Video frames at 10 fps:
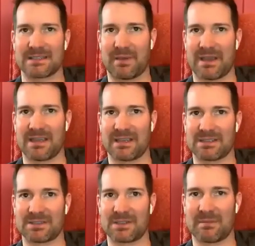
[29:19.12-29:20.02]
a paying
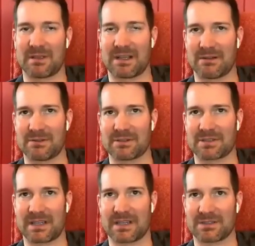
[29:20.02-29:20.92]
I mean, I hear what you're
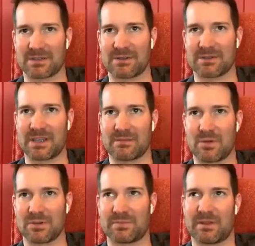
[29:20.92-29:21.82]
saying. So you're saying
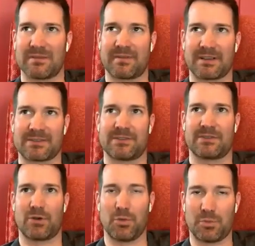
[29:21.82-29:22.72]
most manufacturers
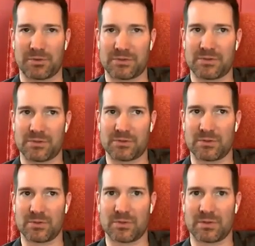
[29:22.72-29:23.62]
are open
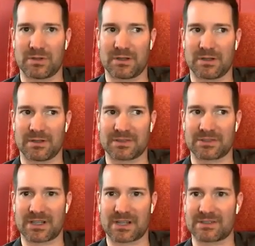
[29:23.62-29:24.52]
to
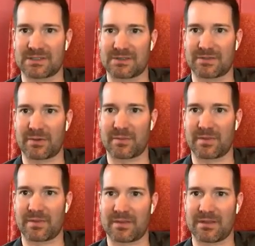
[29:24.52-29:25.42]
suggestions
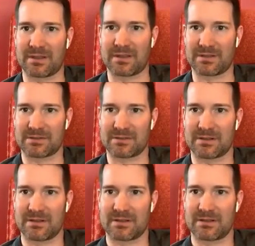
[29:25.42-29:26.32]
from the industry.